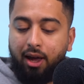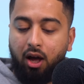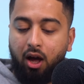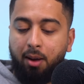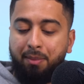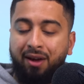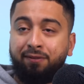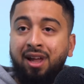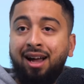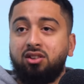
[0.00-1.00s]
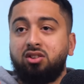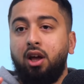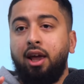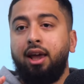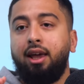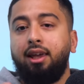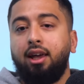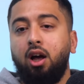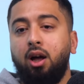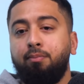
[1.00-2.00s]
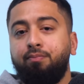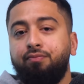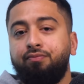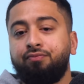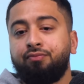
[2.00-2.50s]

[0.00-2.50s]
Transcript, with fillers: um, if that's a um,